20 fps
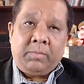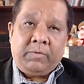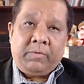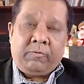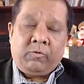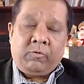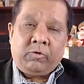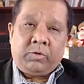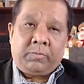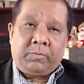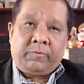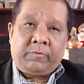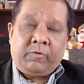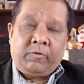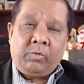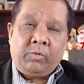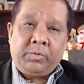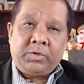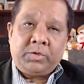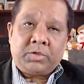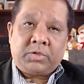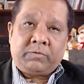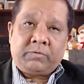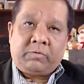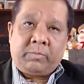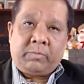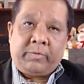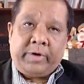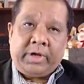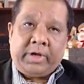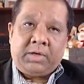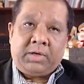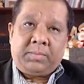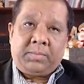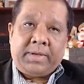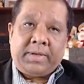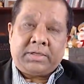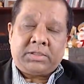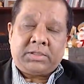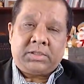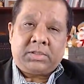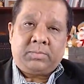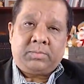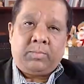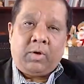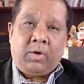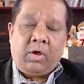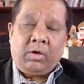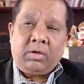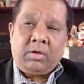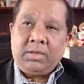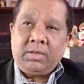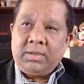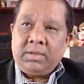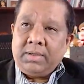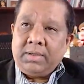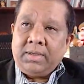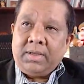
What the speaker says: before the performance of a brachial plexus block,